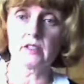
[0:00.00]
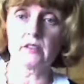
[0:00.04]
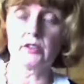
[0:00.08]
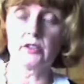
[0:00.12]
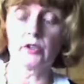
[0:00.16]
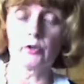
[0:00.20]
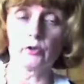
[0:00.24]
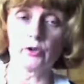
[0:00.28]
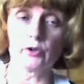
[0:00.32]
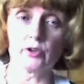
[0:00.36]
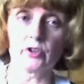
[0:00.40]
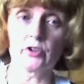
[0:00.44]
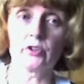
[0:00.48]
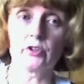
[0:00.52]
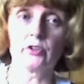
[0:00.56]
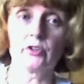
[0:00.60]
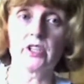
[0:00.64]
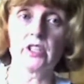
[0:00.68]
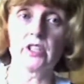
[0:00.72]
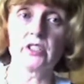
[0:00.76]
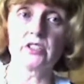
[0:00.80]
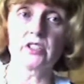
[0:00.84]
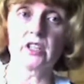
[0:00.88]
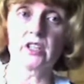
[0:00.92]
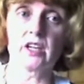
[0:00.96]
your
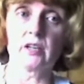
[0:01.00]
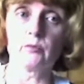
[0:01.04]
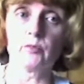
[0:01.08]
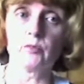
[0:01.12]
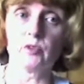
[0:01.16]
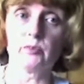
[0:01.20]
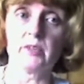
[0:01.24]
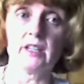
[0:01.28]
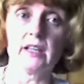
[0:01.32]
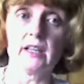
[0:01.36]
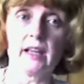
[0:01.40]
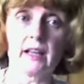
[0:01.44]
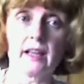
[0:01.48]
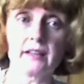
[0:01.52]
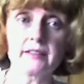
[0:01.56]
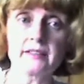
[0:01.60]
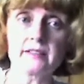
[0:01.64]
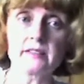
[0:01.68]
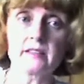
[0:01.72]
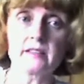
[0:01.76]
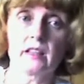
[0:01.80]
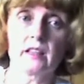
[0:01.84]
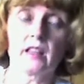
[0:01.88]
cooking time will be less,